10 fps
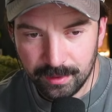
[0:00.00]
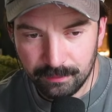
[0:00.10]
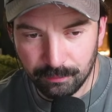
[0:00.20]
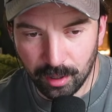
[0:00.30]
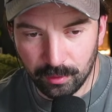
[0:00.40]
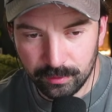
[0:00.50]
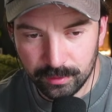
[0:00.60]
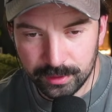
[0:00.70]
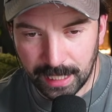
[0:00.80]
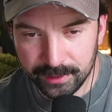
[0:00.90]
Bro,
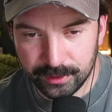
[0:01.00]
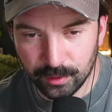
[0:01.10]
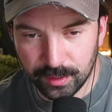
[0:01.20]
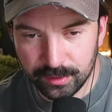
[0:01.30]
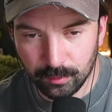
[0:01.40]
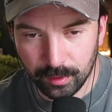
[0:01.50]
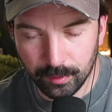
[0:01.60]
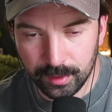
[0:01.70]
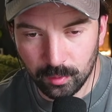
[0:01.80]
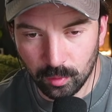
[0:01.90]
shout out to you. These are really,
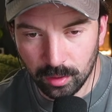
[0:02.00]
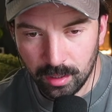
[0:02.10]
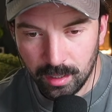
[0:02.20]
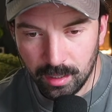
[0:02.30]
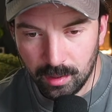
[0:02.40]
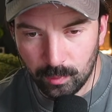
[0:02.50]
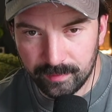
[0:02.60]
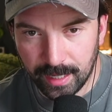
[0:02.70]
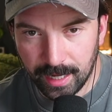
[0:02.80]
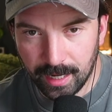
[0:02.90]
really cool. We've
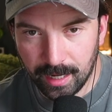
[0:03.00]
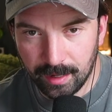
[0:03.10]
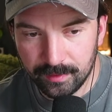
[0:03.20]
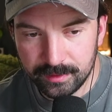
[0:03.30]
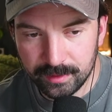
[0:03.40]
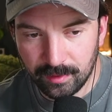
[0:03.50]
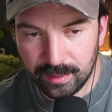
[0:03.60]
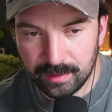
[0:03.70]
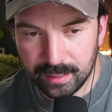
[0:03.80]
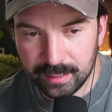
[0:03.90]
got
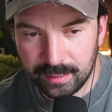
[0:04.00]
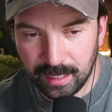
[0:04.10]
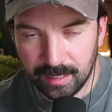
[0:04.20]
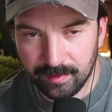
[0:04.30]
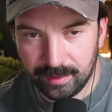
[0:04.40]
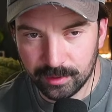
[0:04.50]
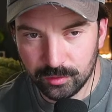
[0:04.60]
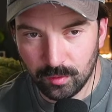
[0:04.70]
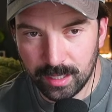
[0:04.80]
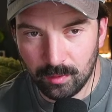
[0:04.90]
they did kind of like a
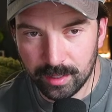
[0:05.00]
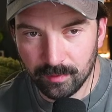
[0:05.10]
trio here.